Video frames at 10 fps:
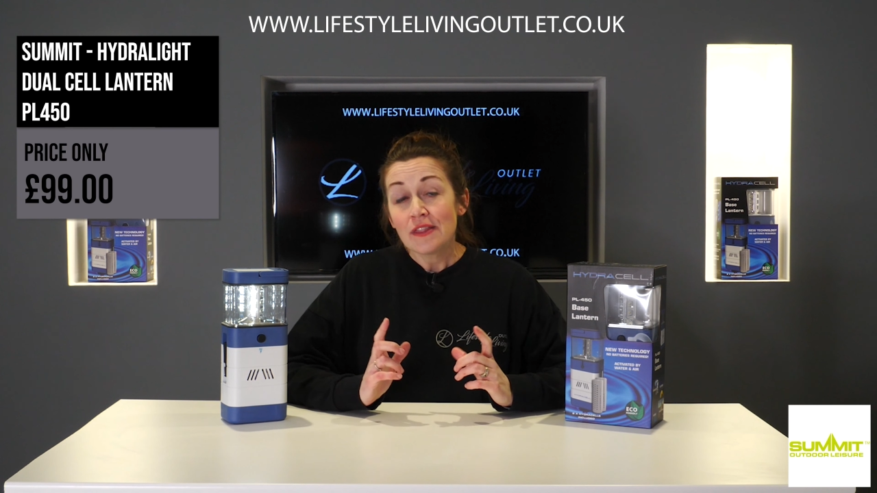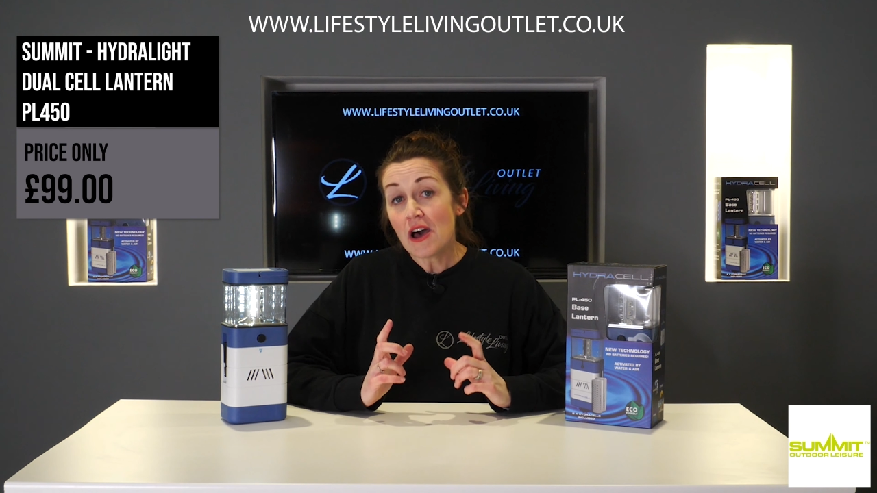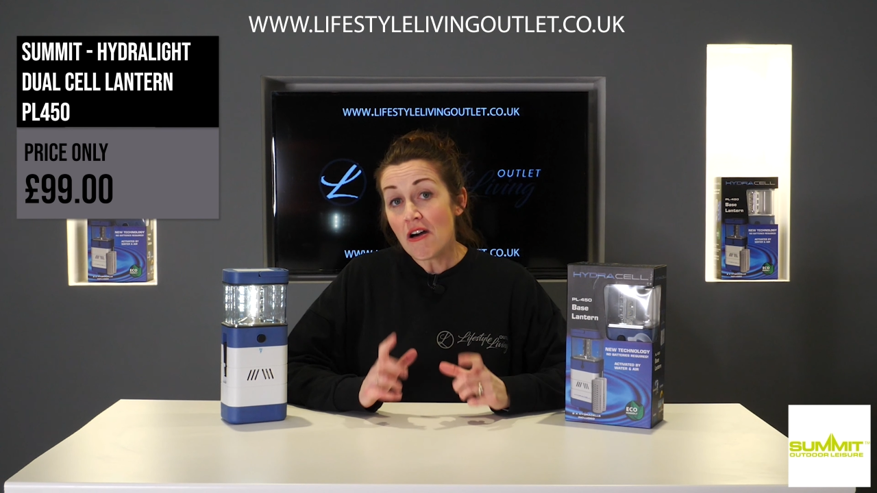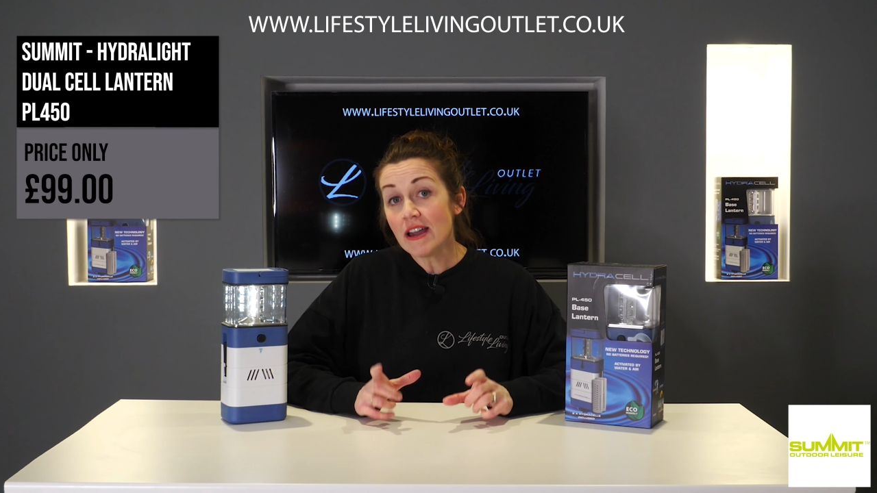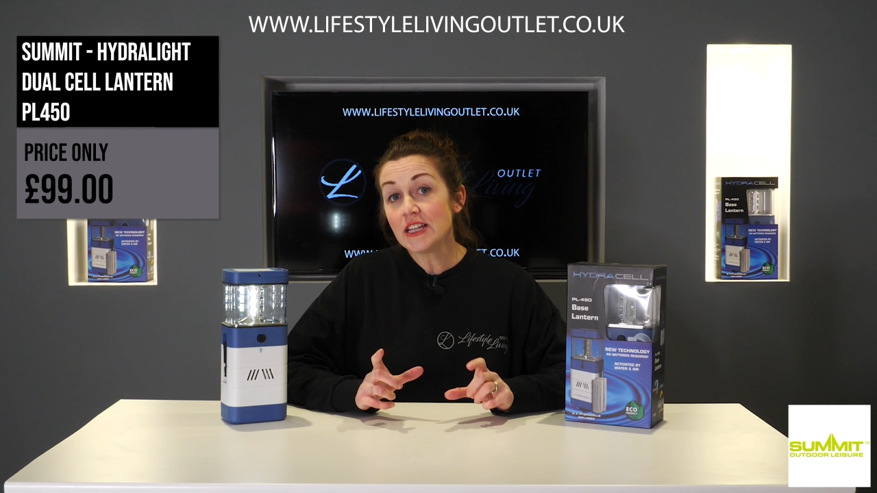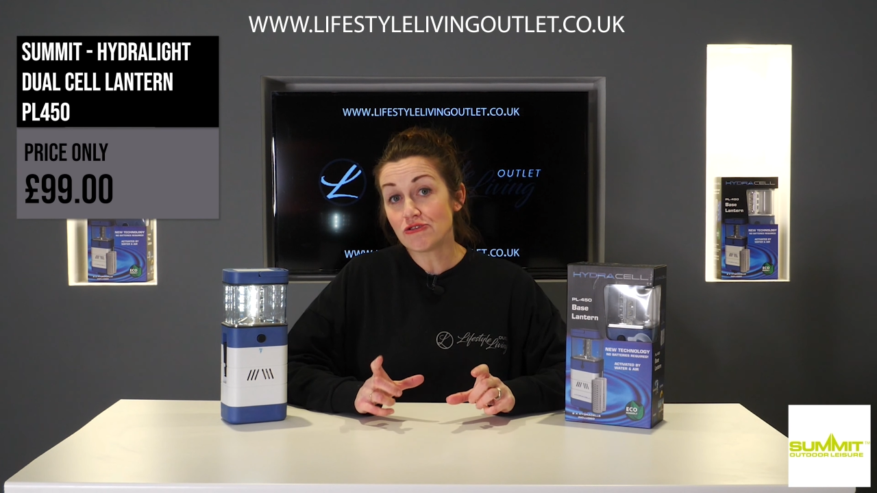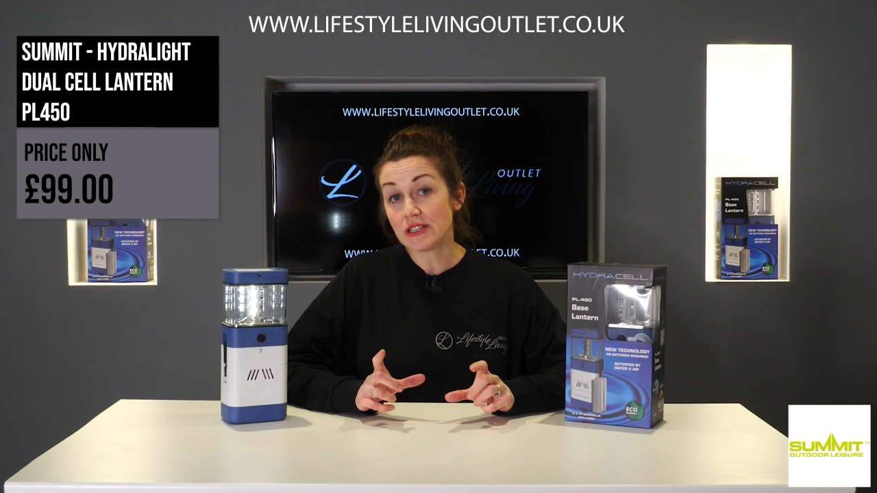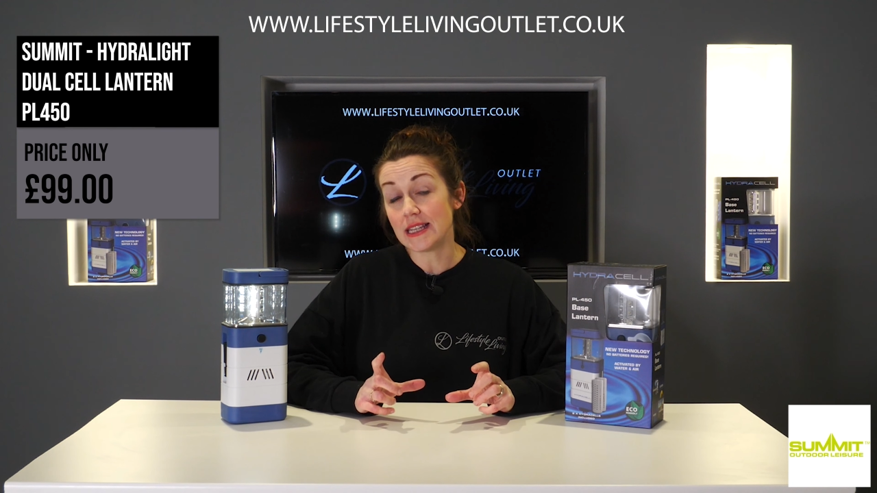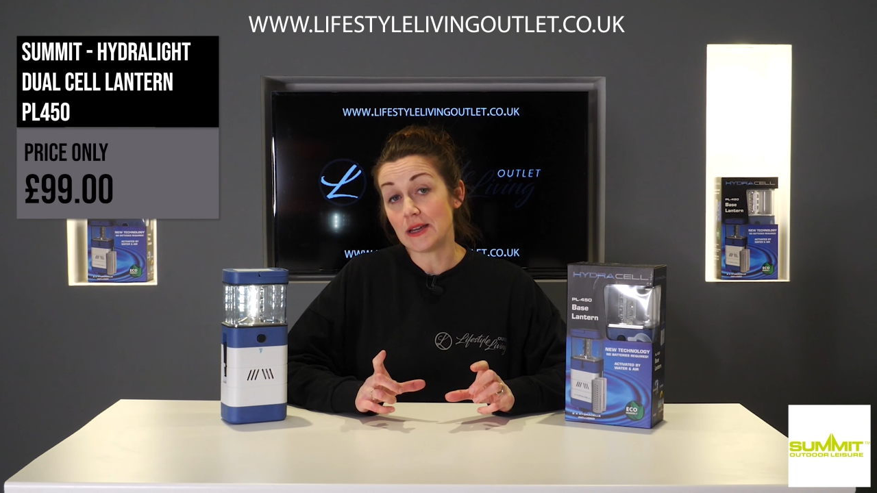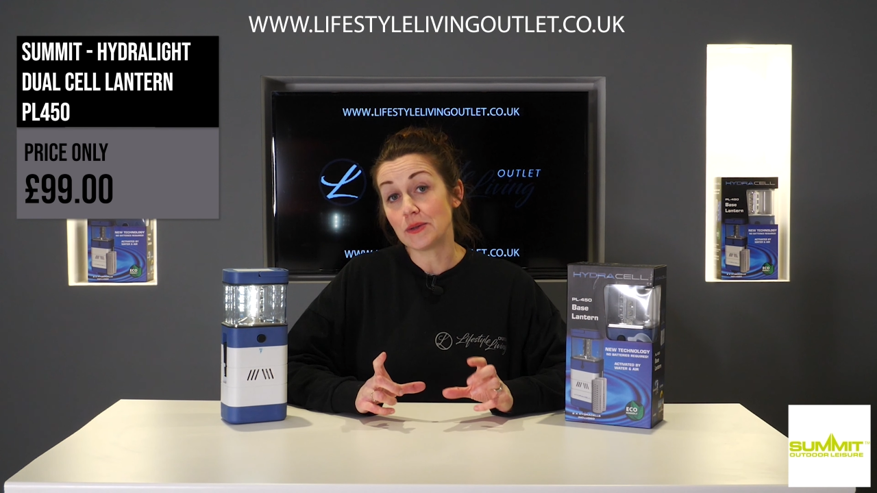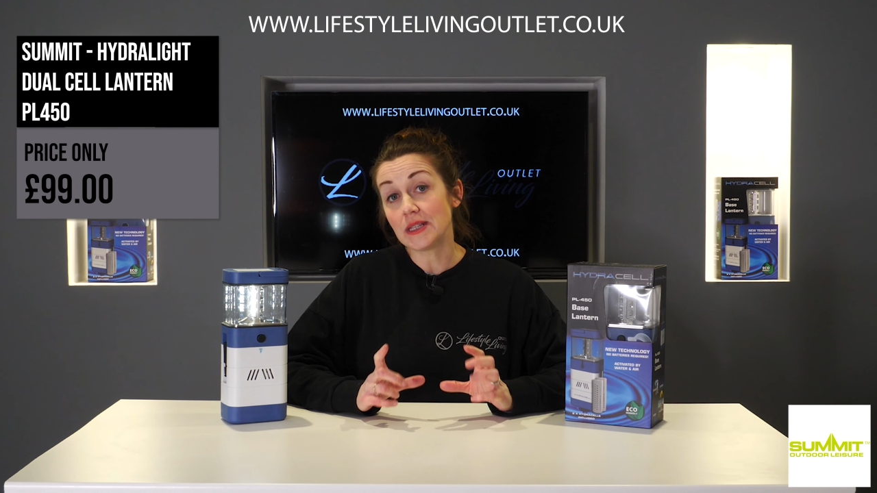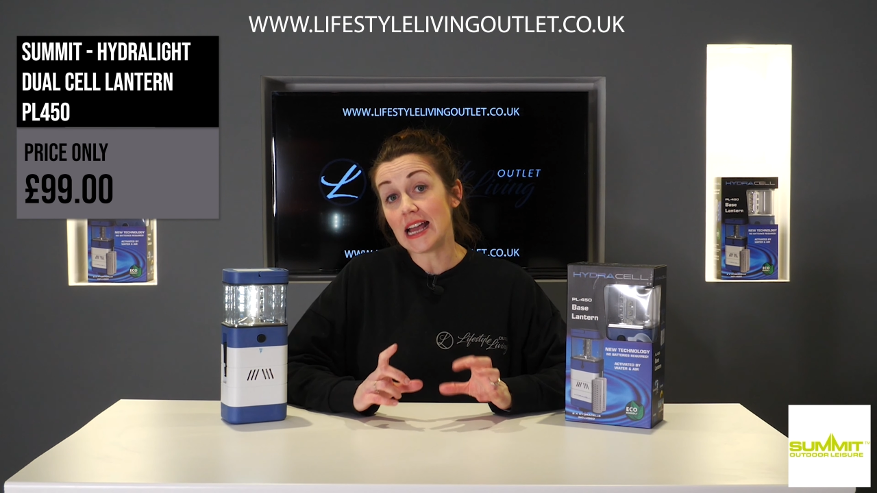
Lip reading: The hydrocells